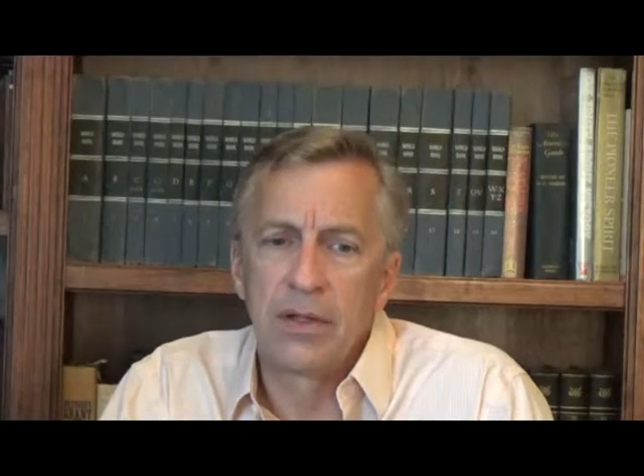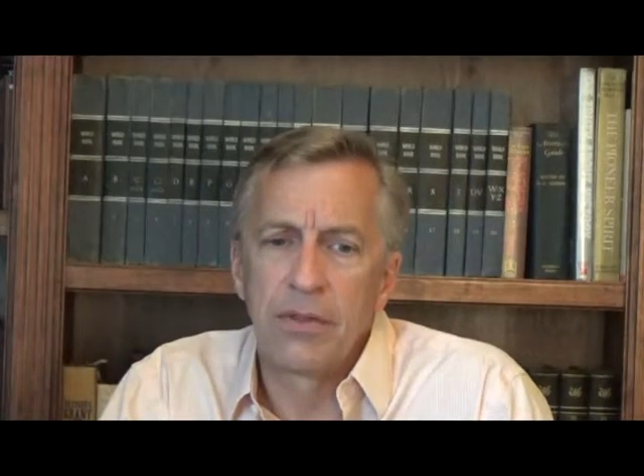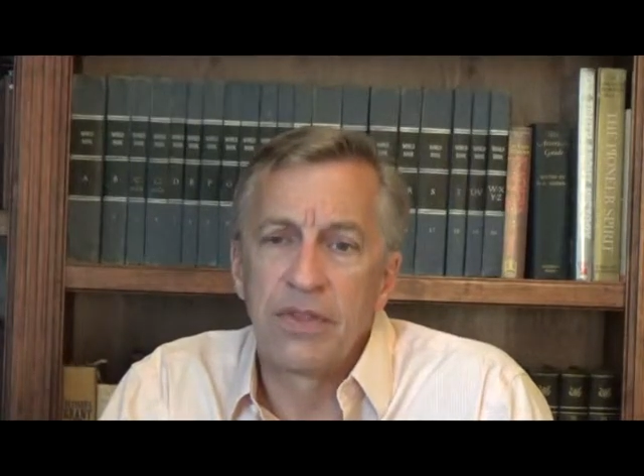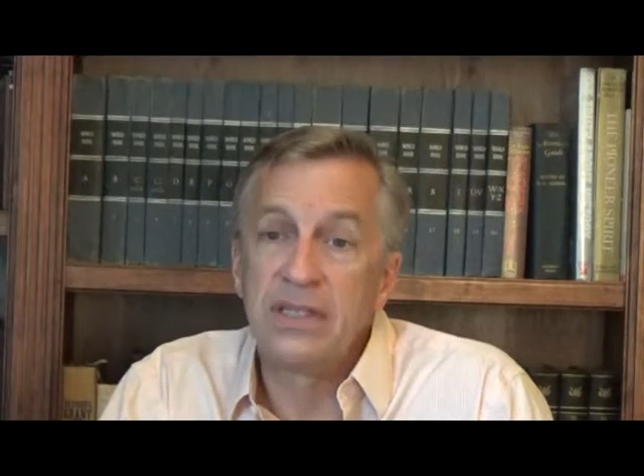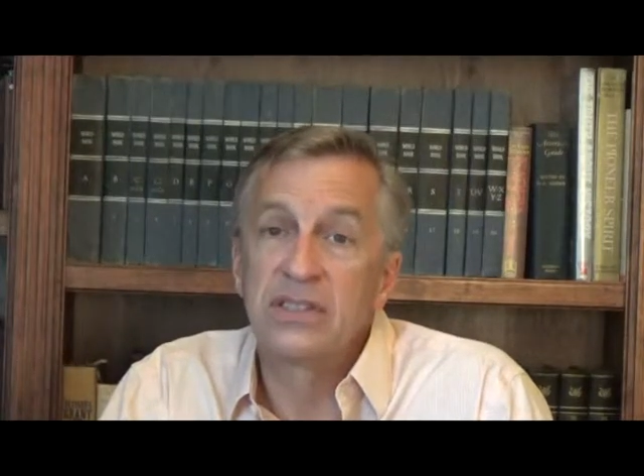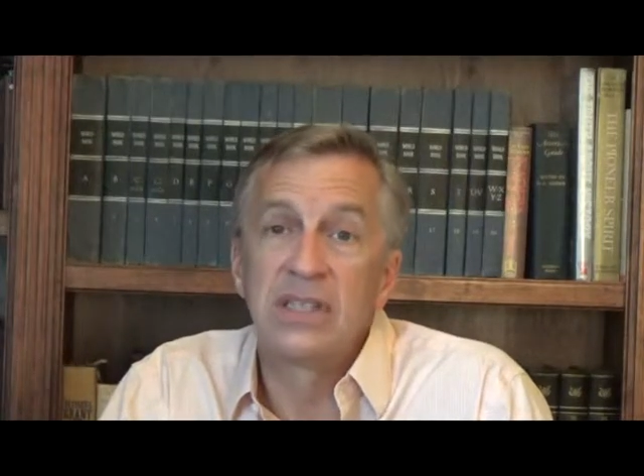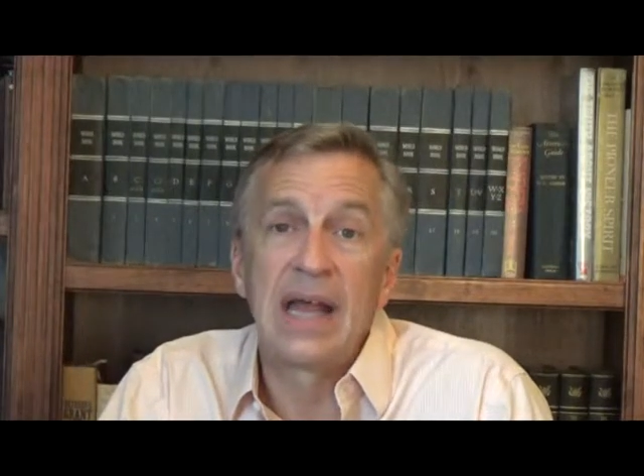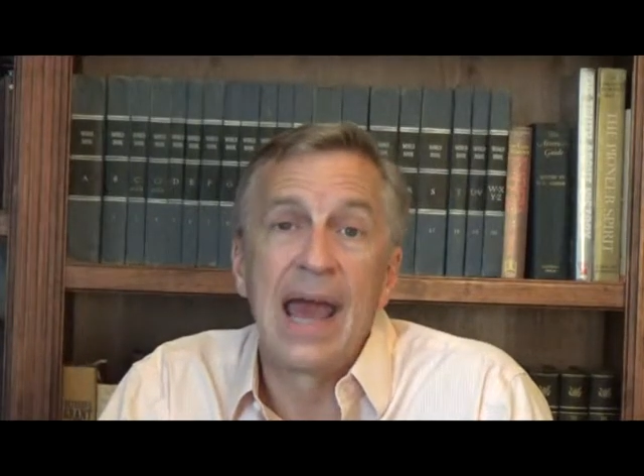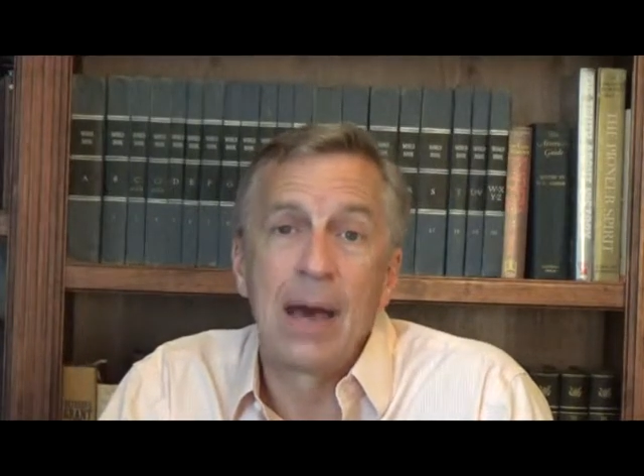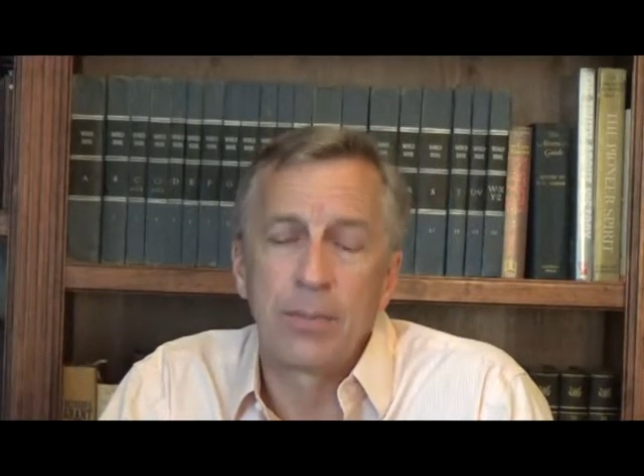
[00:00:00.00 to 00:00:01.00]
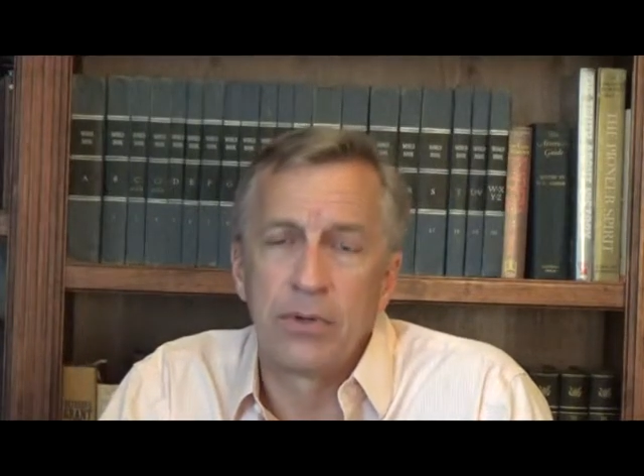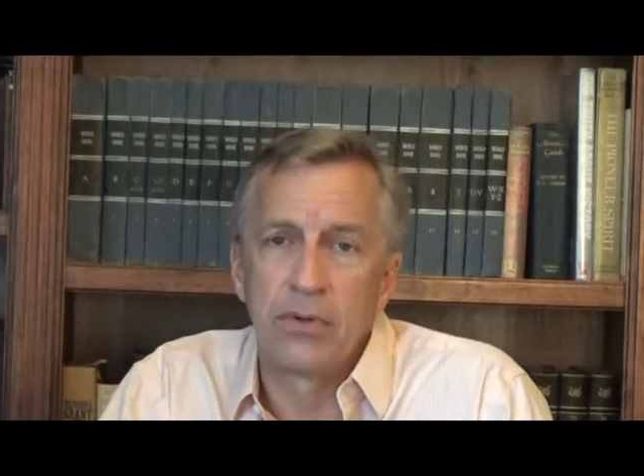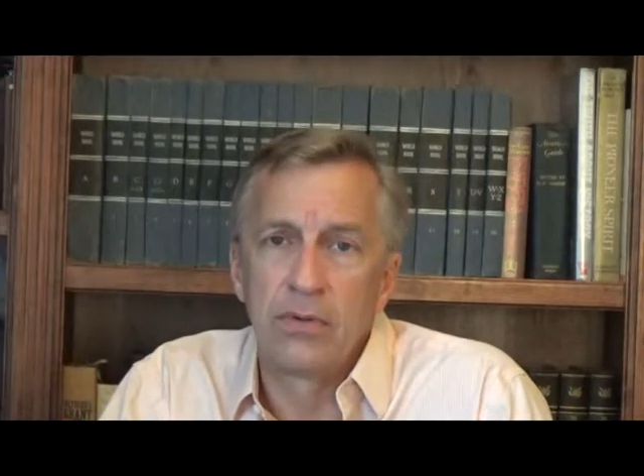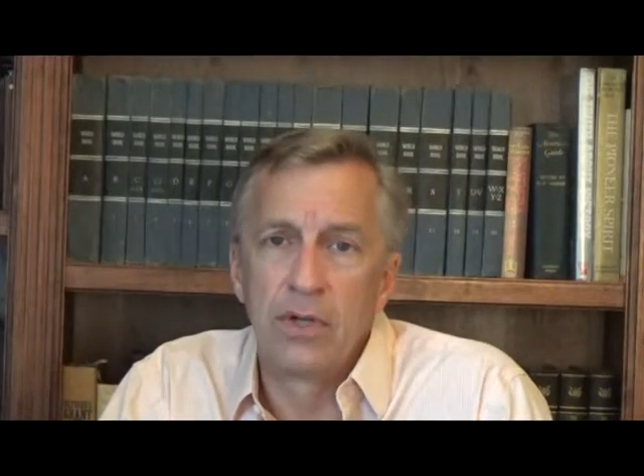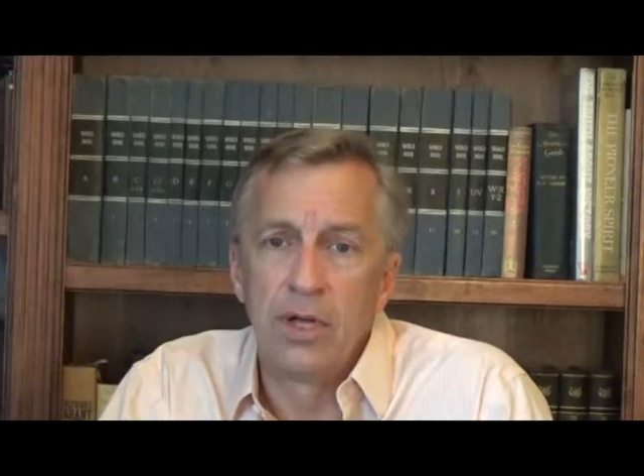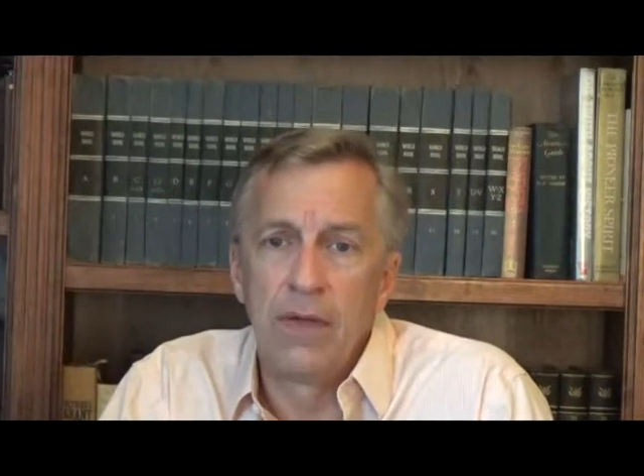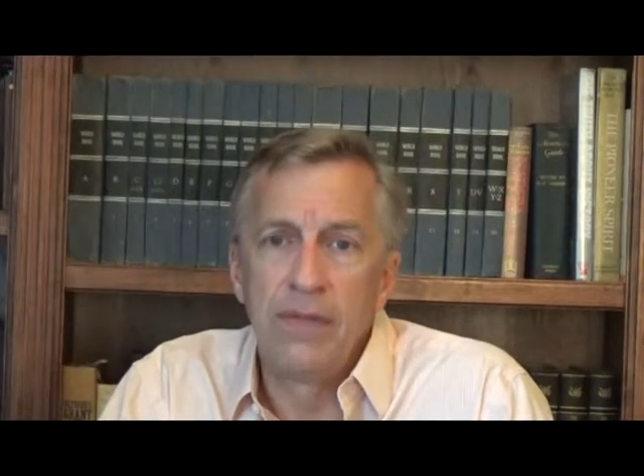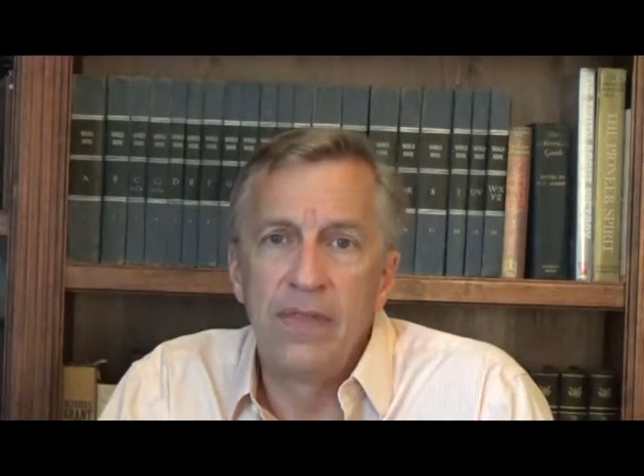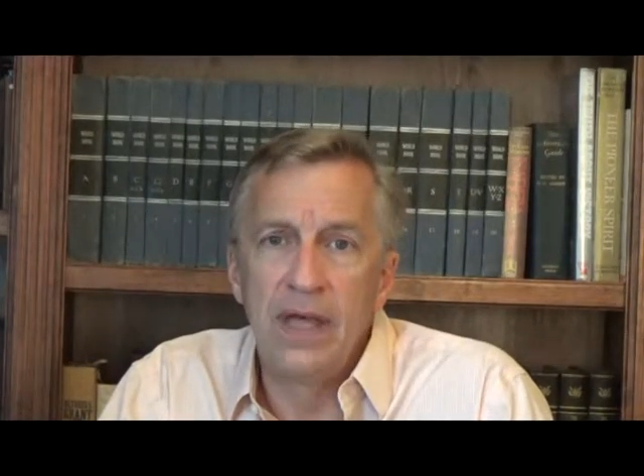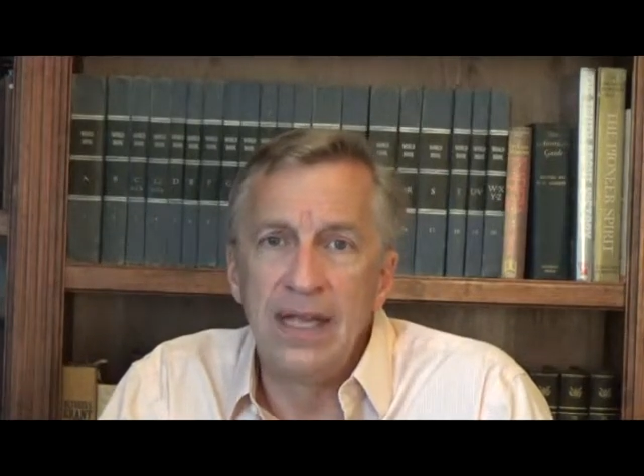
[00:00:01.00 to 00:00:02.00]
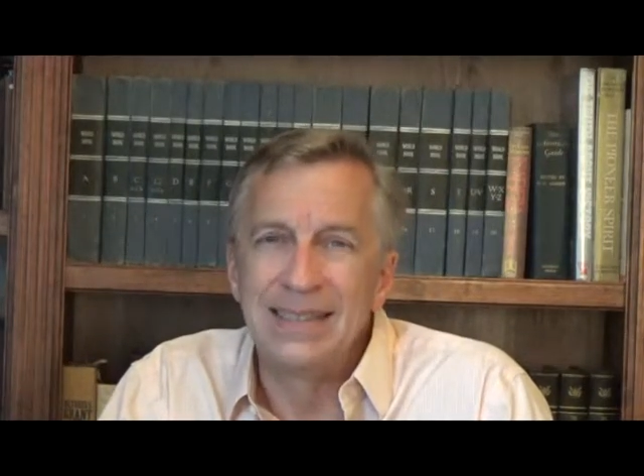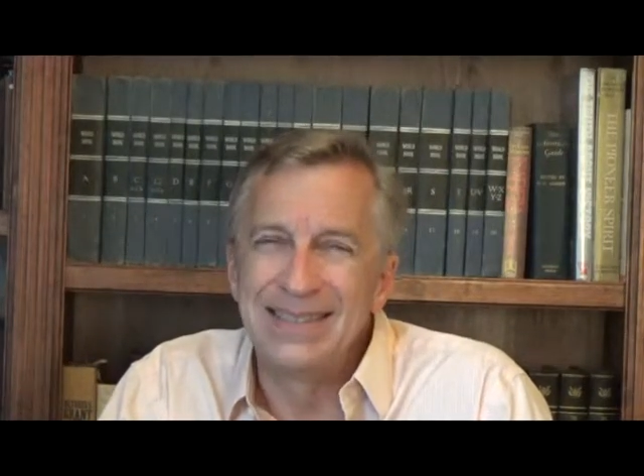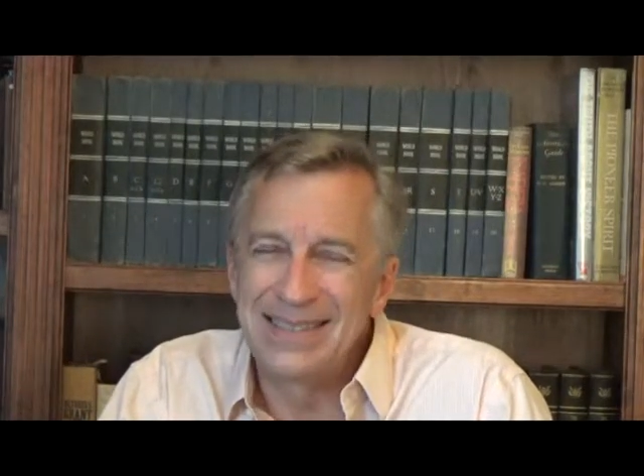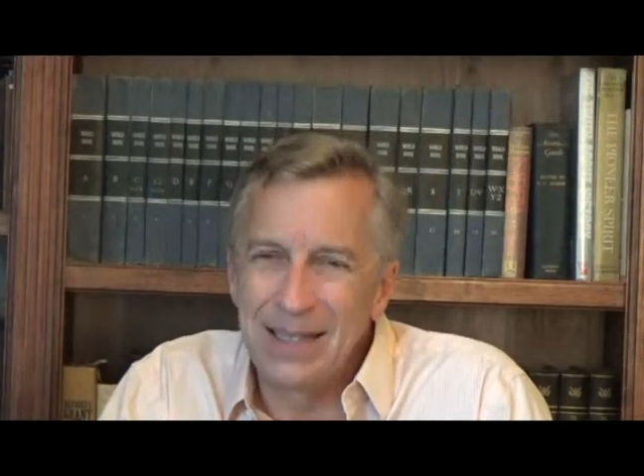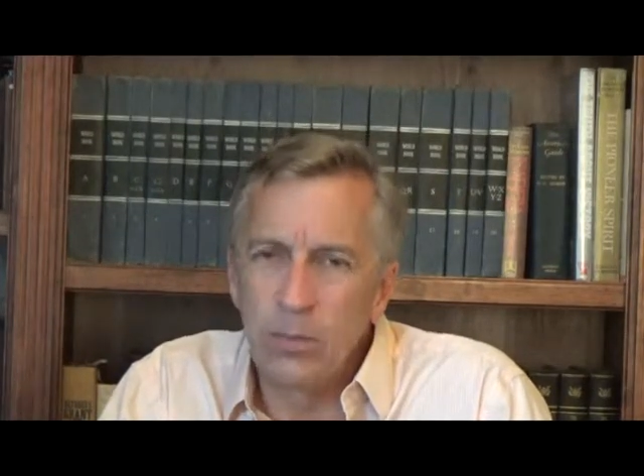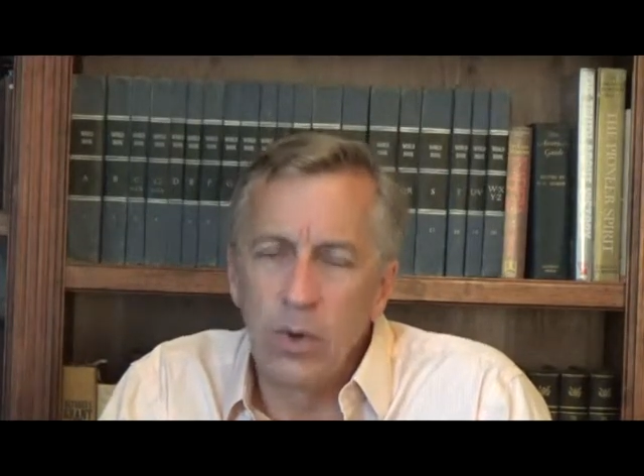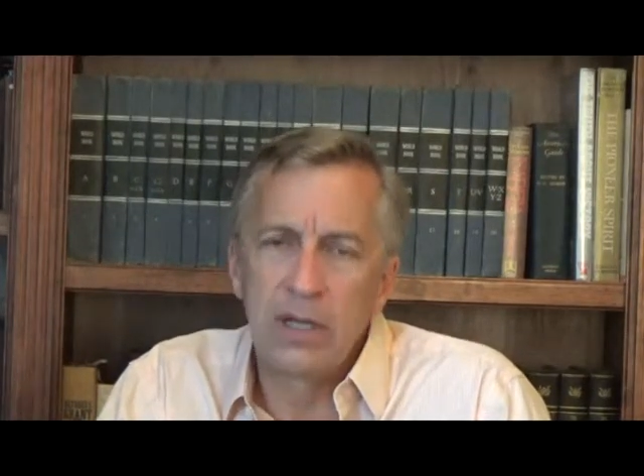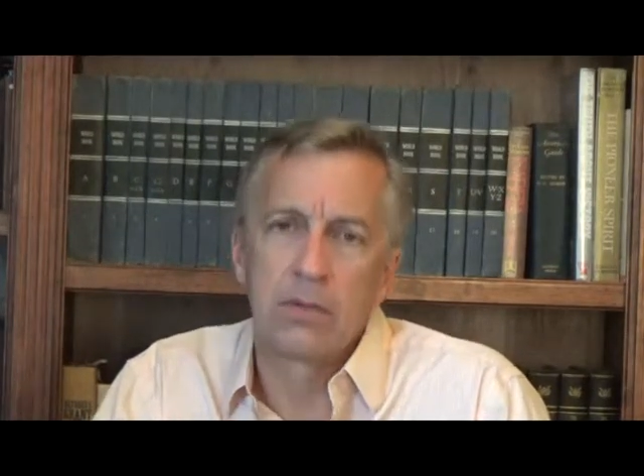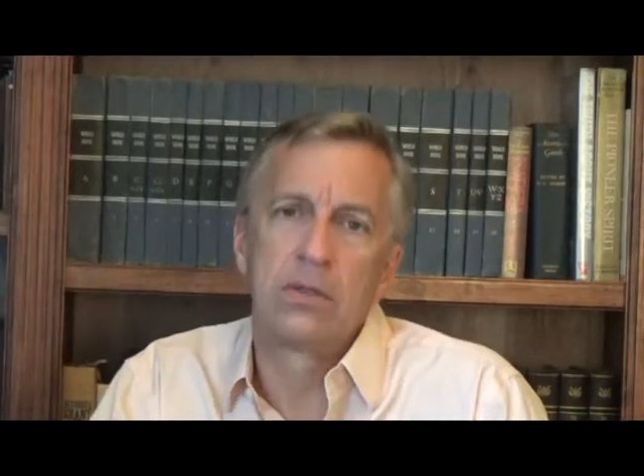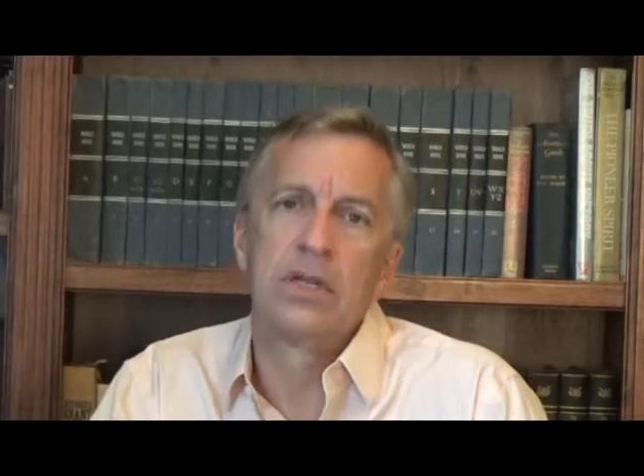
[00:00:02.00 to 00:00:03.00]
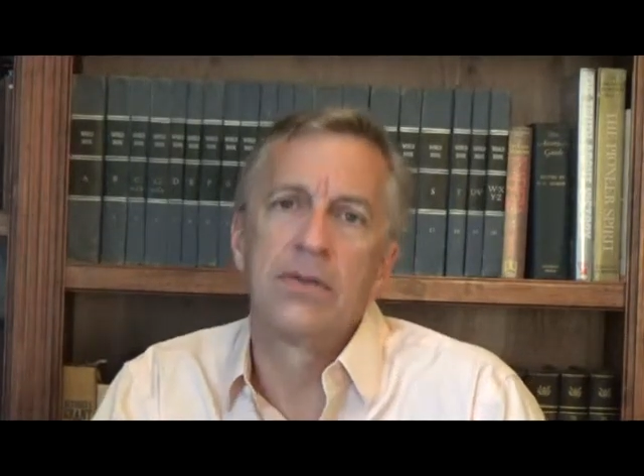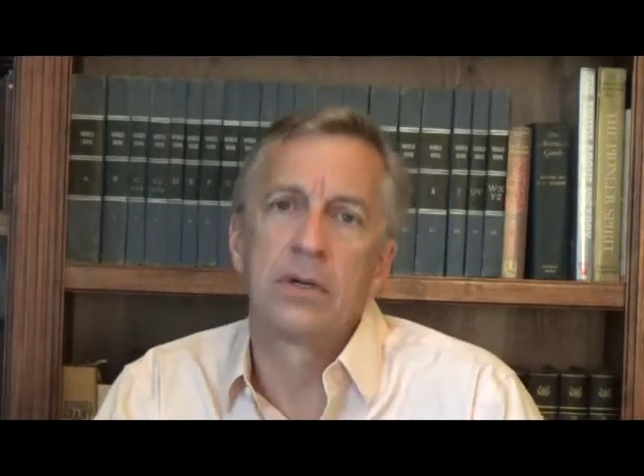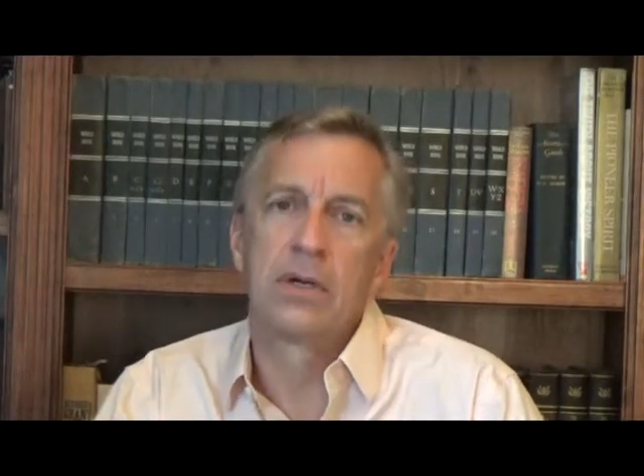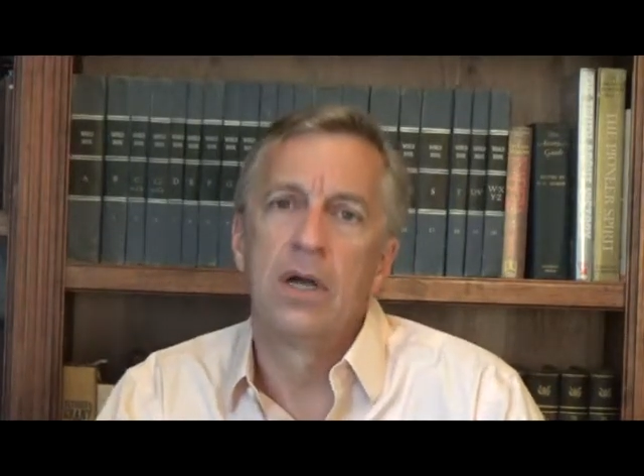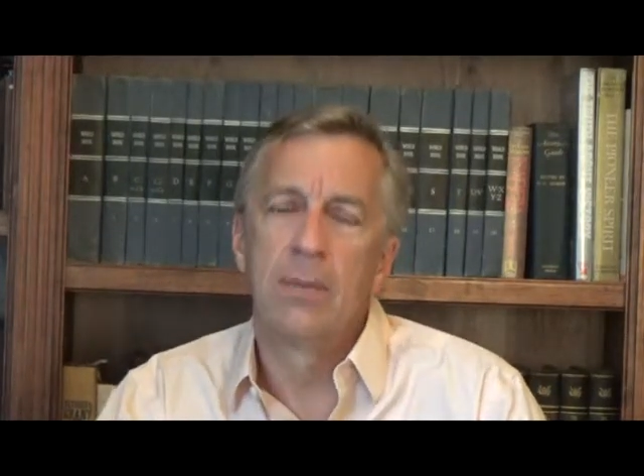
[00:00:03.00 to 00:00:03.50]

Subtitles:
things that happen that in some way or another